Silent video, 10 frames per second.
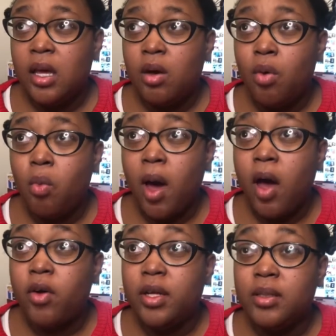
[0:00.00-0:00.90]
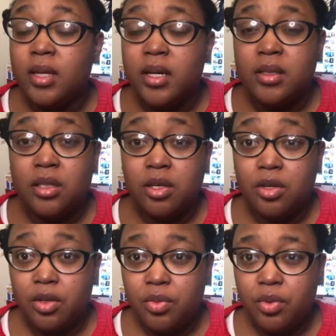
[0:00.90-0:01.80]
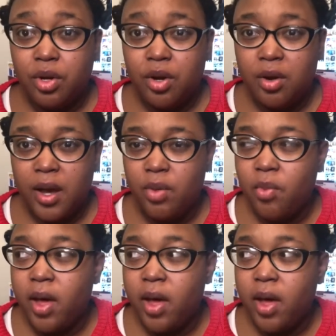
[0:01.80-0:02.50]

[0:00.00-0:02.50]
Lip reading: while it does seclude her, and while